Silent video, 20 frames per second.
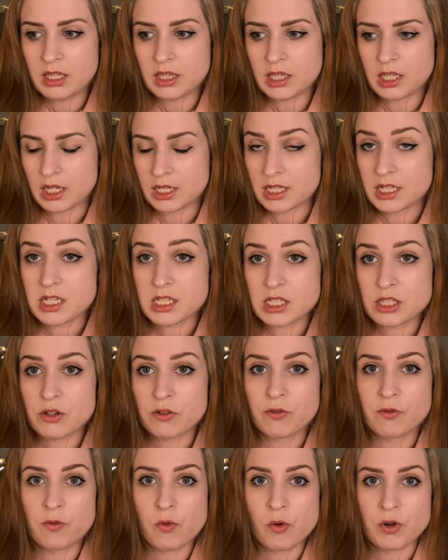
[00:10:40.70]
This is a
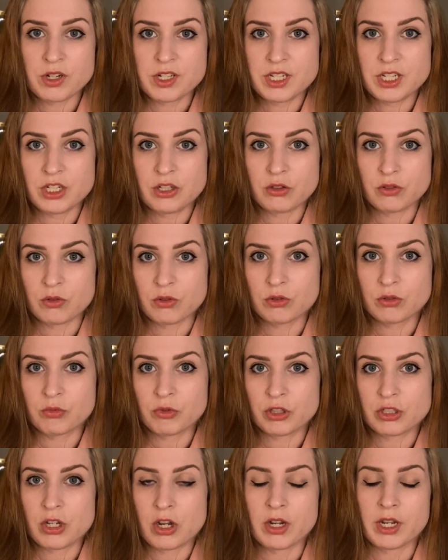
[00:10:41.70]
14-year-old we're
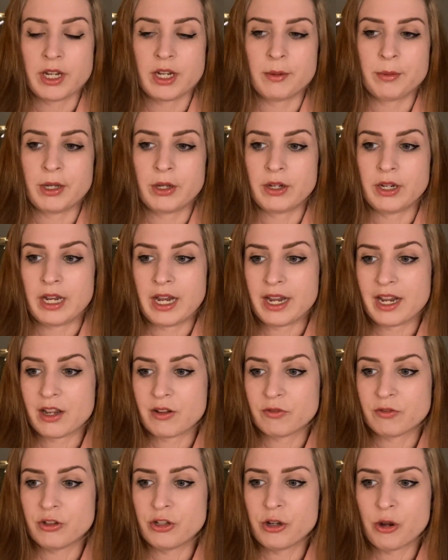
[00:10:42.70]
talking about, and I have
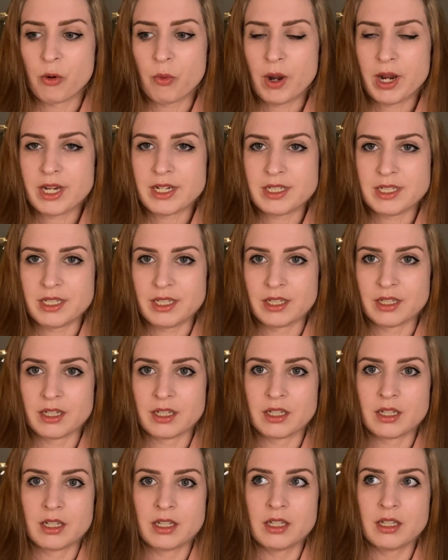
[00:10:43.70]
no idea
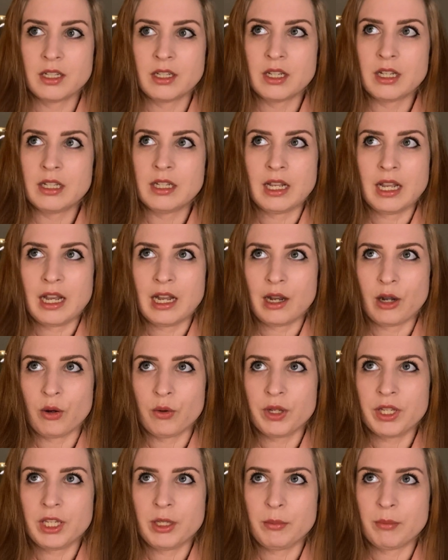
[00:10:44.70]
how
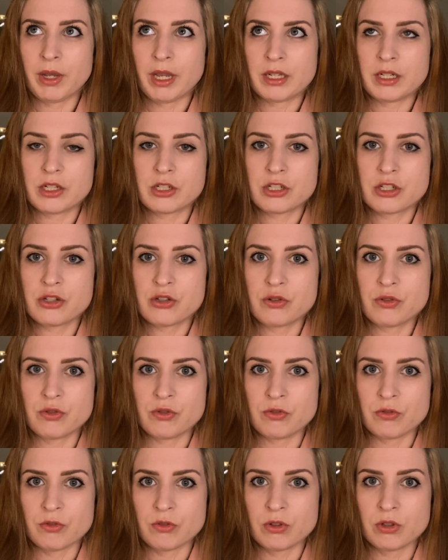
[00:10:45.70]
he managed
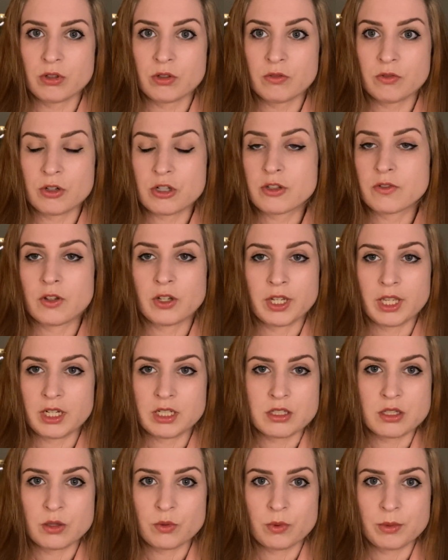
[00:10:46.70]
to, first of all, get
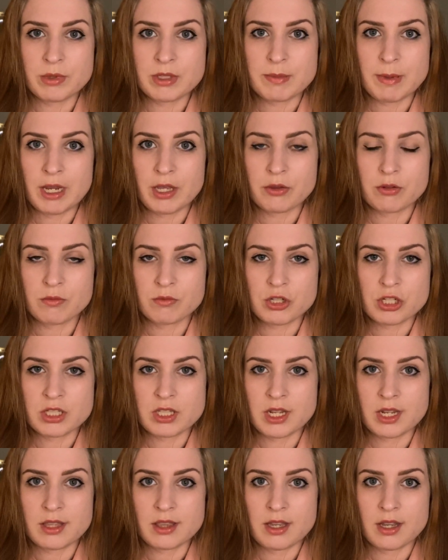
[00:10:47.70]
into the women's bathroom just
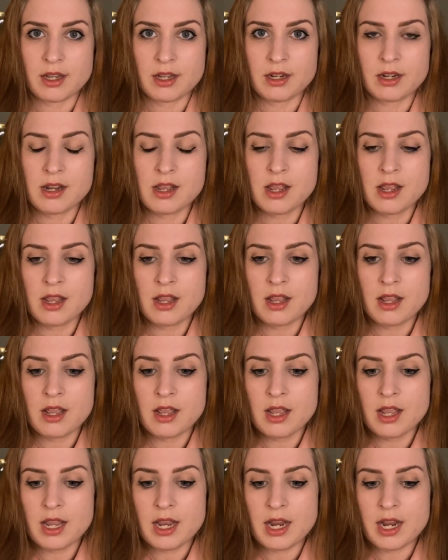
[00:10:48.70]
like that,
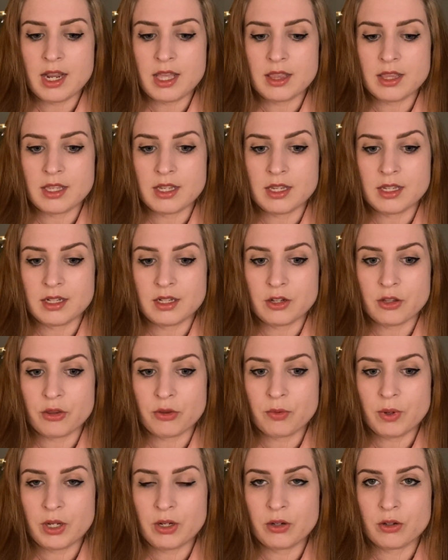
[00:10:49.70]
and then
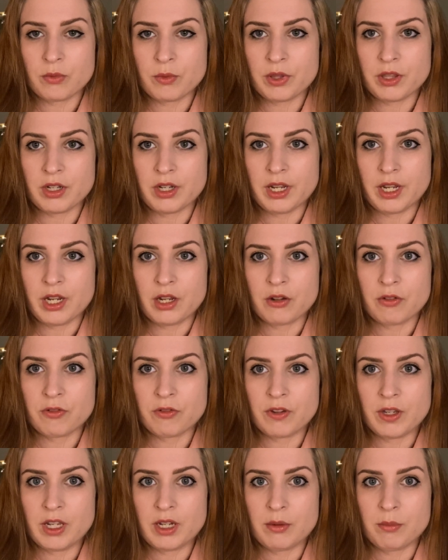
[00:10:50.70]
threaten her with a knife
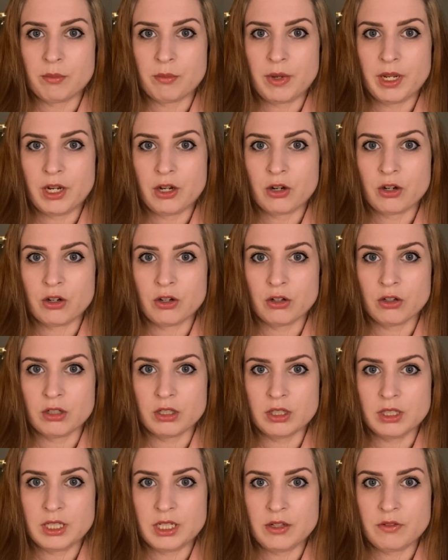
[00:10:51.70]
and make her
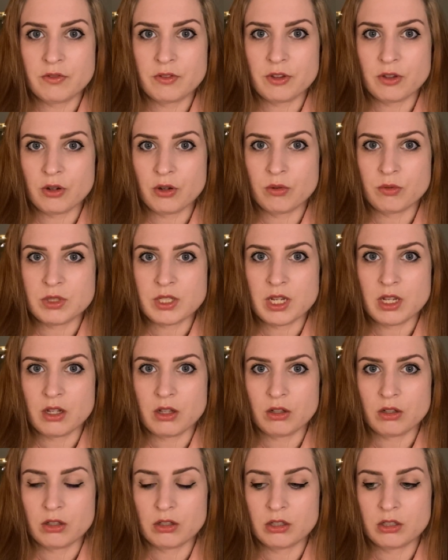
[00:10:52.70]
leave the
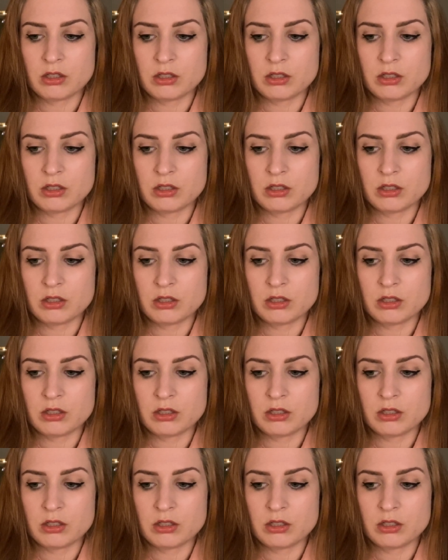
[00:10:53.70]
hotel.